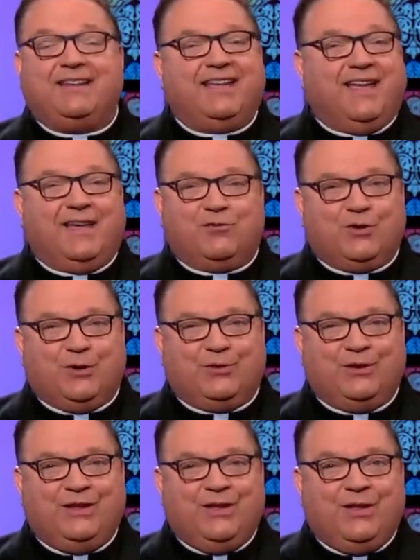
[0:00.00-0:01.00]

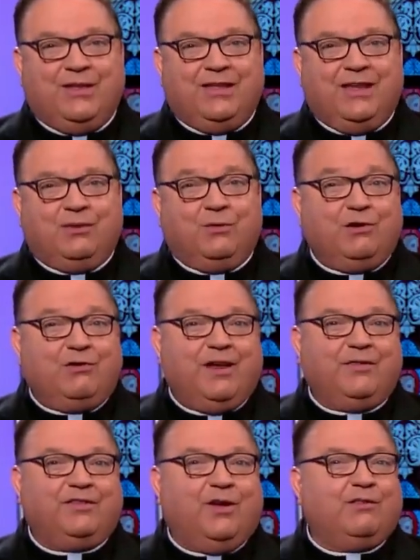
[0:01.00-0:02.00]
Kangaroo. And
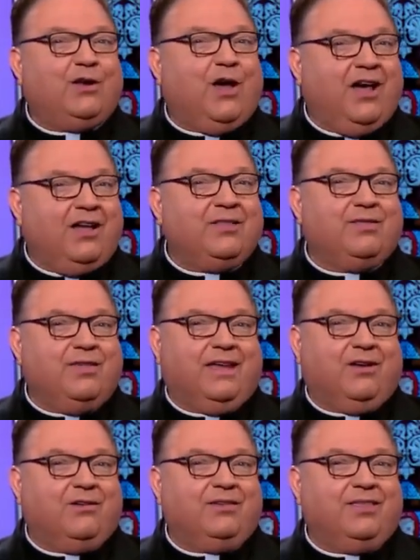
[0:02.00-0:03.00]
autographs are an odd
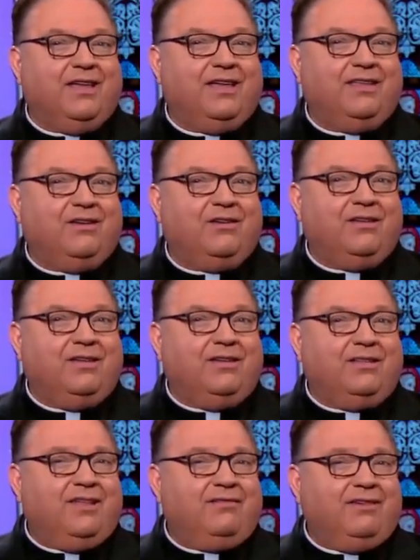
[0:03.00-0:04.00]
thing, aren't they? They
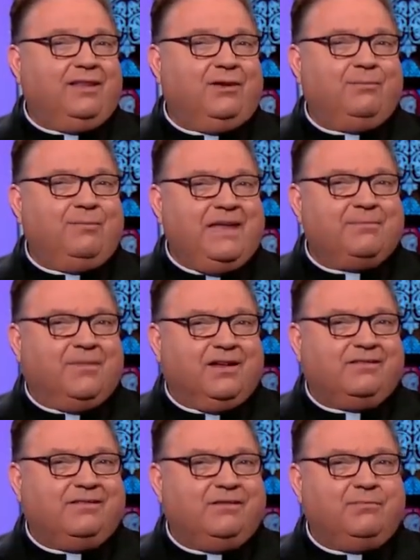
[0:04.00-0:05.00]
really don't mean
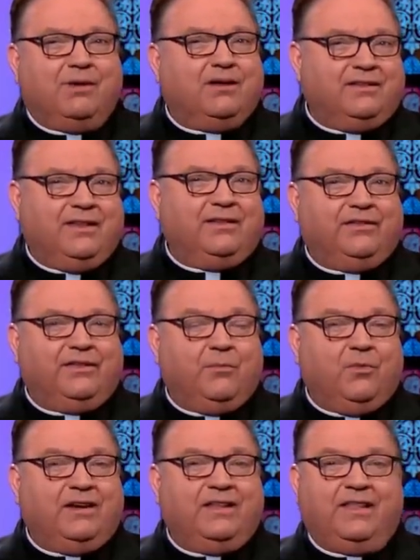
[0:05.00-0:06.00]
much. You bumped into
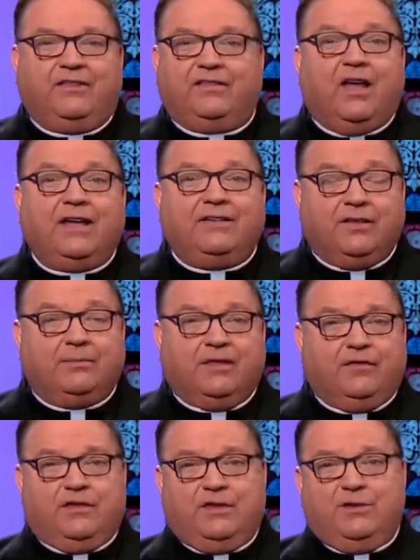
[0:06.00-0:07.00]
someone and they signed
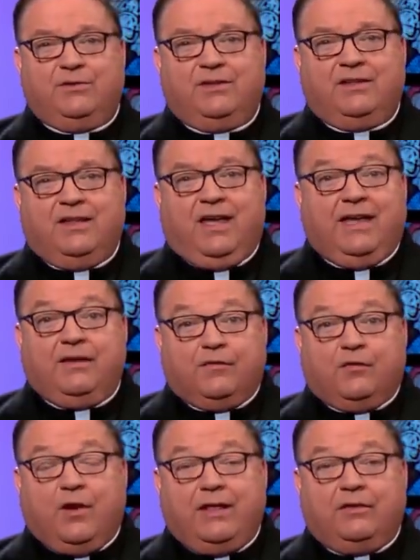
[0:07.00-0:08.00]
something for you. I have
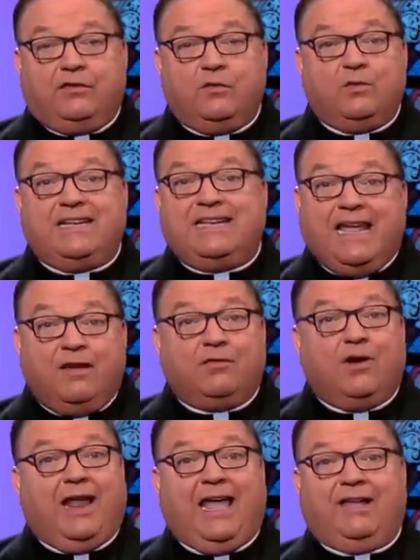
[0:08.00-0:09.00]
friends who would
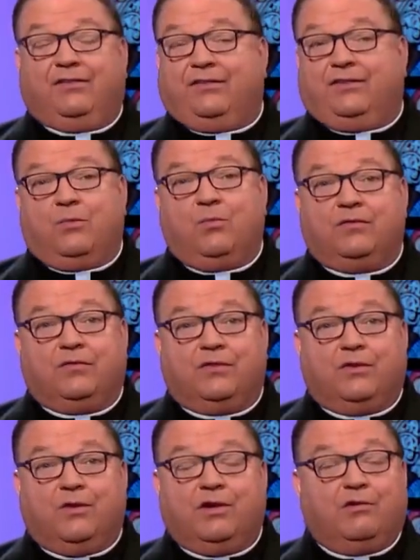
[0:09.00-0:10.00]
never ask someone for
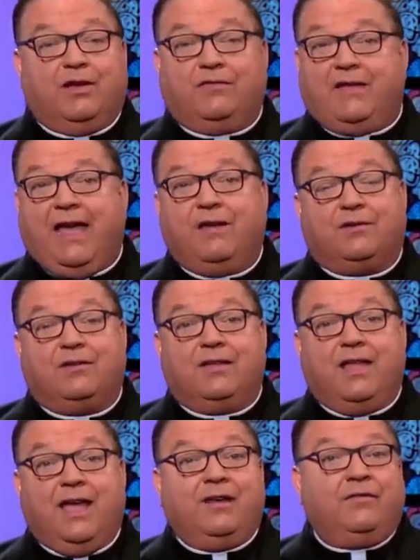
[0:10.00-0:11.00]
an autograph ever.
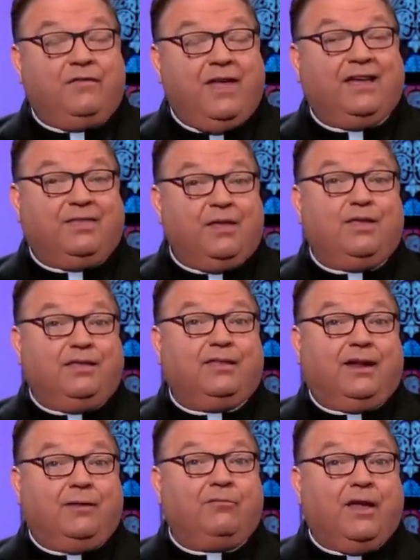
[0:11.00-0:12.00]
And in fact, they think
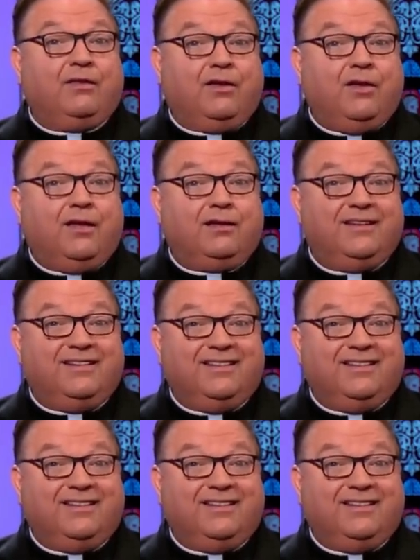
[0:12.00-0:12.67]
that I'm rather odd.